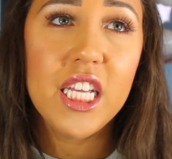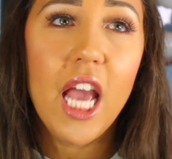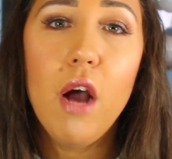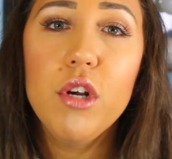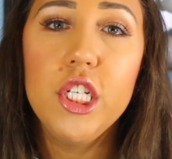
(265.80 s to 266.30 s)

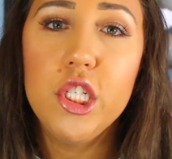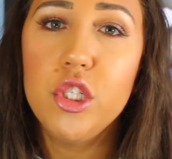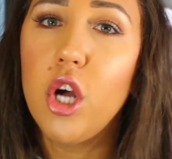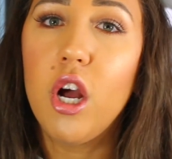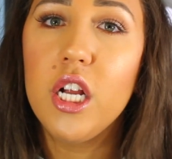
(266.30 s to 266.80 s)
how can you
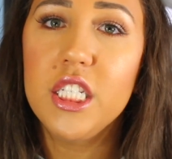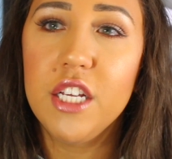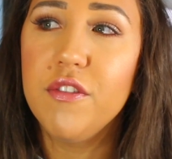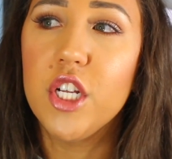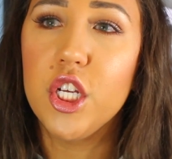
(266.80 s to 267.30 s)
not
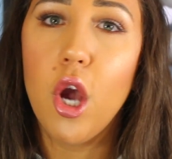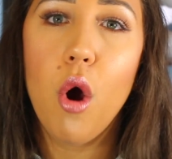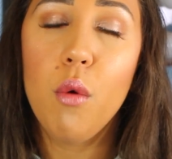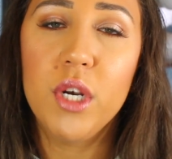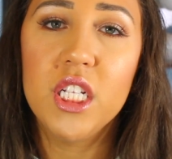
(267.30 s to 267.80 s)
give it a
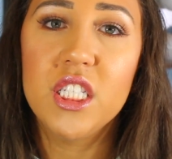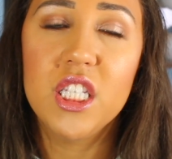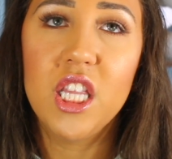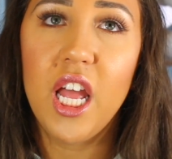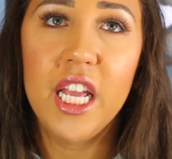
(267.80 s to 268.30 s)
go when it's
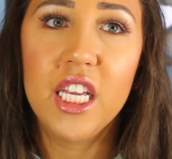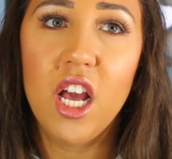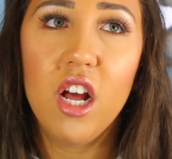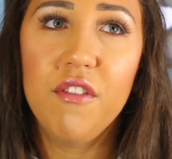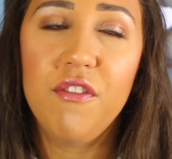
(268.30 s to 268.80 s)

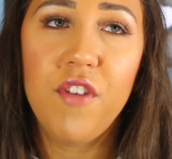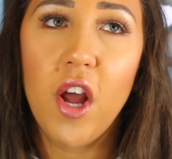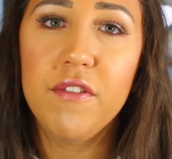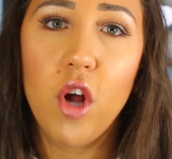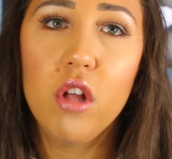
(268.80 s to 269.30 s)
like
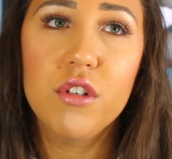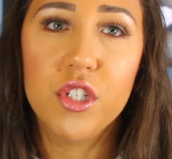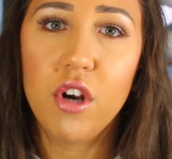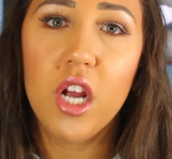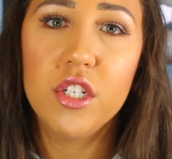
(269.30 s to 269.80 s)

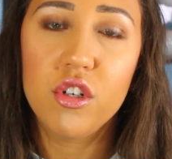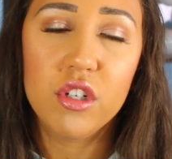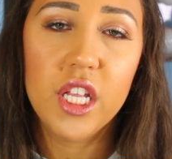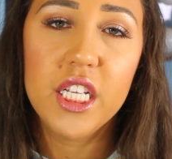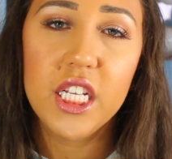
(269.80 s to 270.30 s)
$5 or
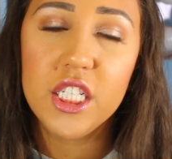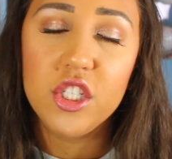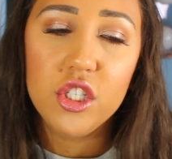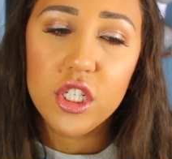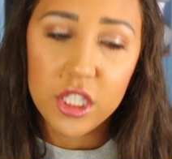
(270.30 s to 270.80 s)
under? Like,
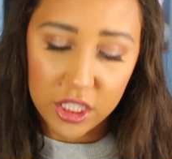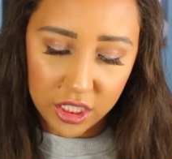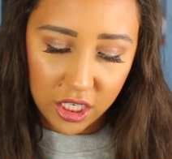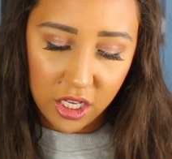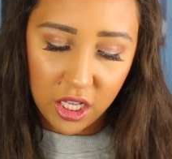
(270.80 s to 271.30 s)
it's
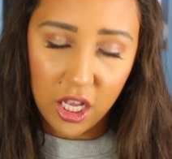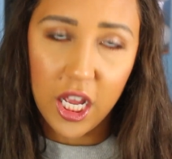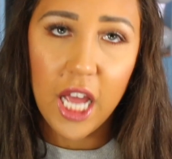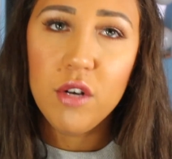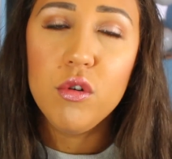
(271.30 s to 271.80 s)
just,
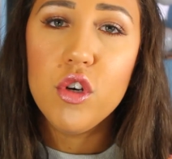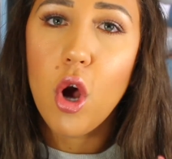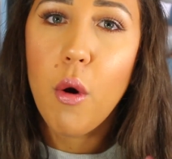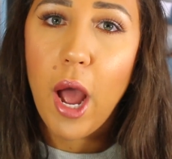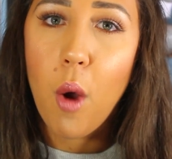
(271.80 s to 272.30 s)
I don't
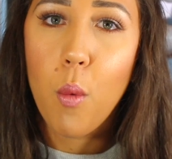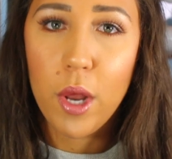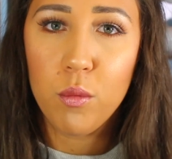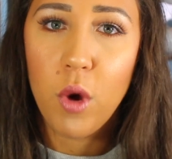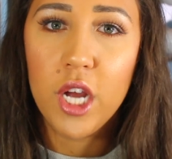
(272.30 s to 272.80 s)
know how
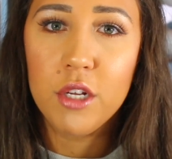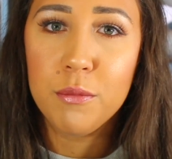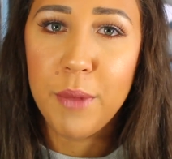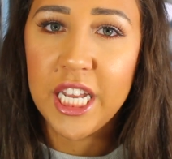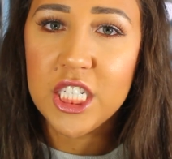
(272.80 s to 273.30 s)
Wet n
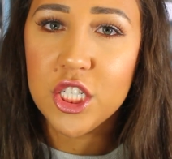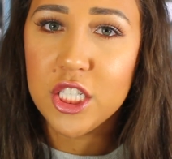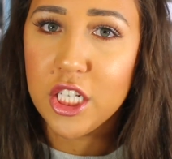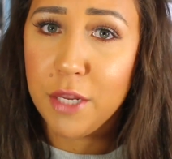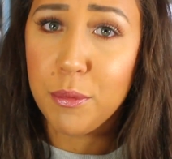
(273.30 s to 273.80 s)
Wild manages
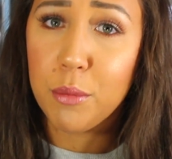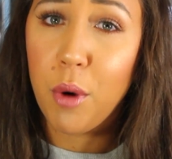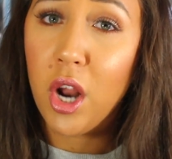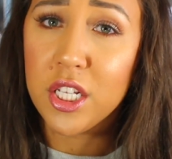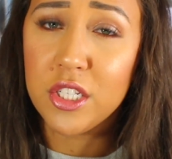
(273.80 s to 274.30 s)
to keep their
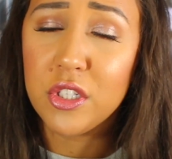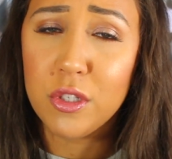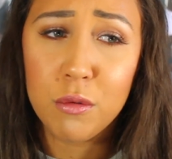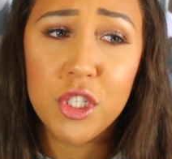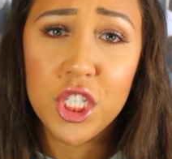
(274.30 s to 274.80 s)
products
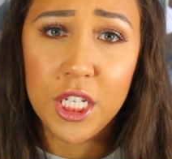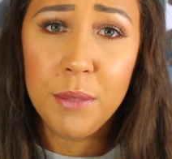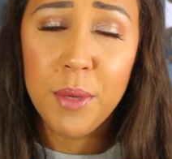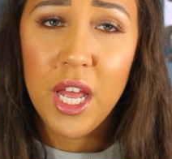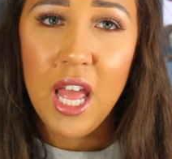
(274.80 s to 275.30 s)
so
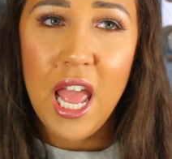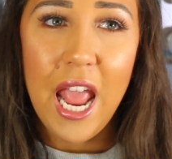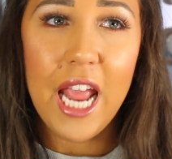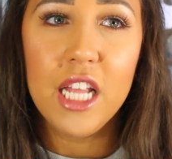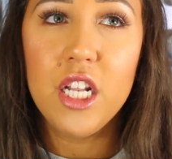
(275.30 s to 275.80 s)
cheap.
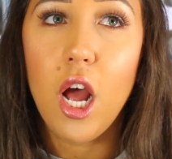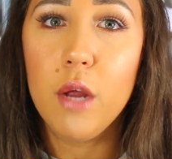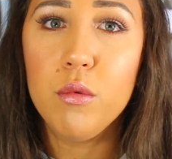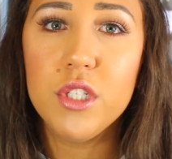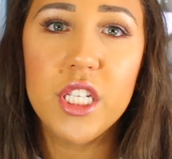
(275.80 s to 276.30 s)
And I
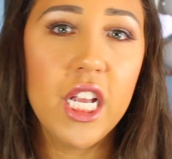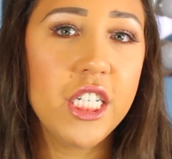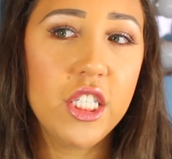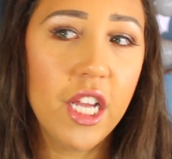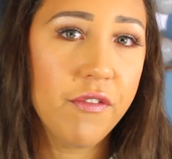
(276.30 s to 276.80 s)
will say
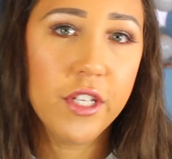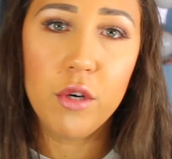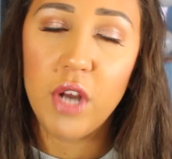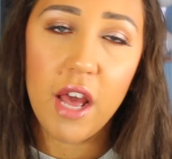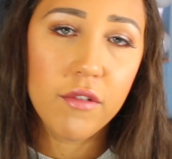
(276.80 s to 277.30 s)
I definitely
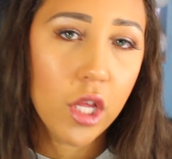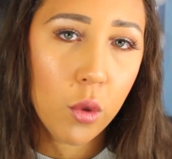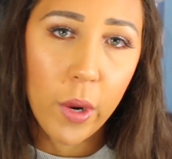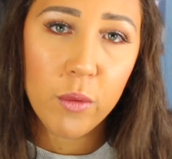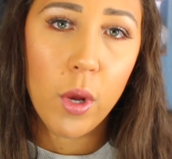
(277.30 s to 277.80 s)
don't have a lot
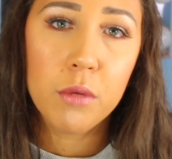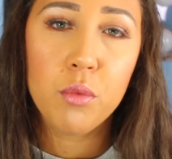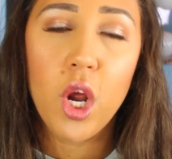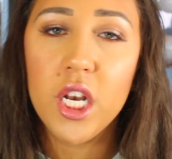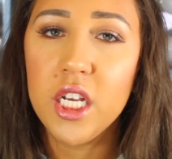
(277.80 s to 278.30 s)
of Wet n
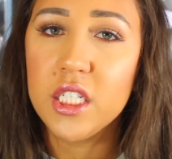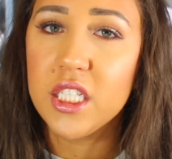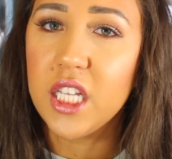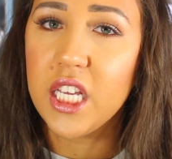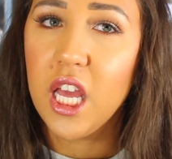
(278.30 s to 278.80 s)
Wild
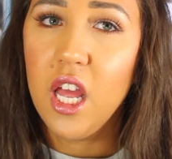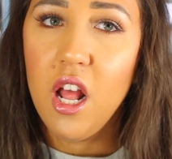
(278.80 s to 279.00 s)
products. Like,